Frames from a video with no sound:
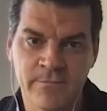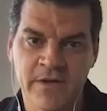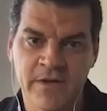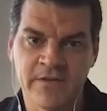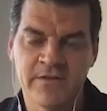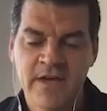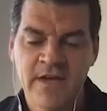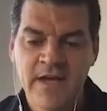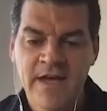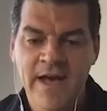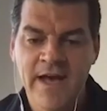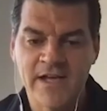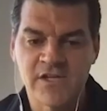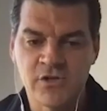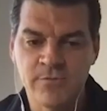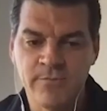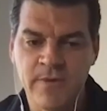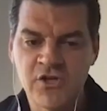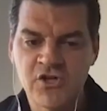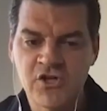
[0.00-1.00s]
But as
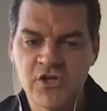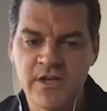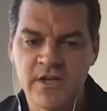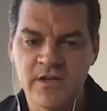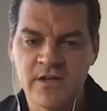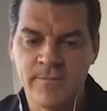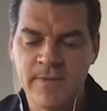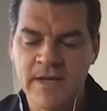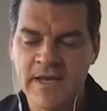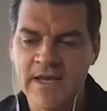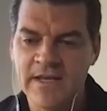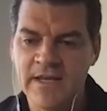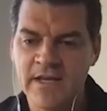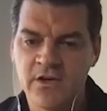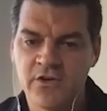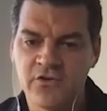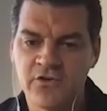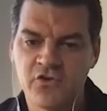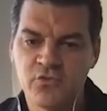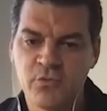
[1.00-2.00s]
you mentioned at the beginning,
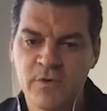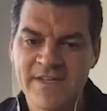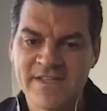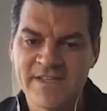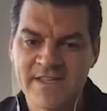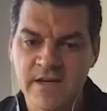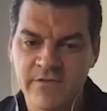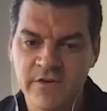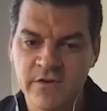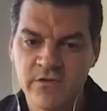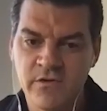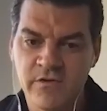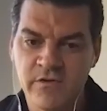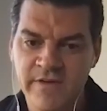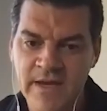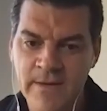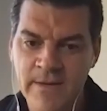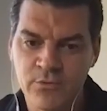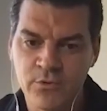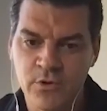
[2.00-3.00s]
on the 27th of
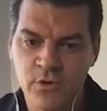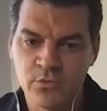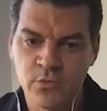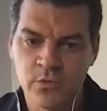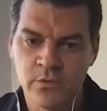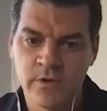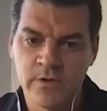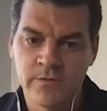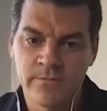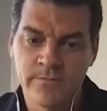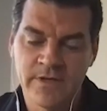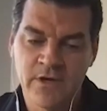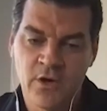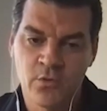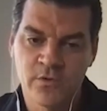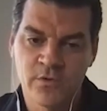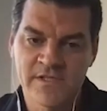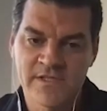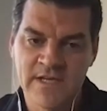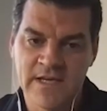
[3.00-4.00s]
April, we'll be
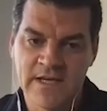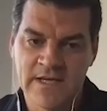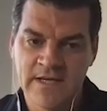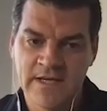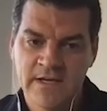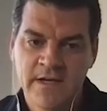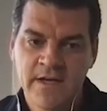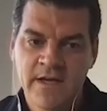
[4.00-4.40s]
hosting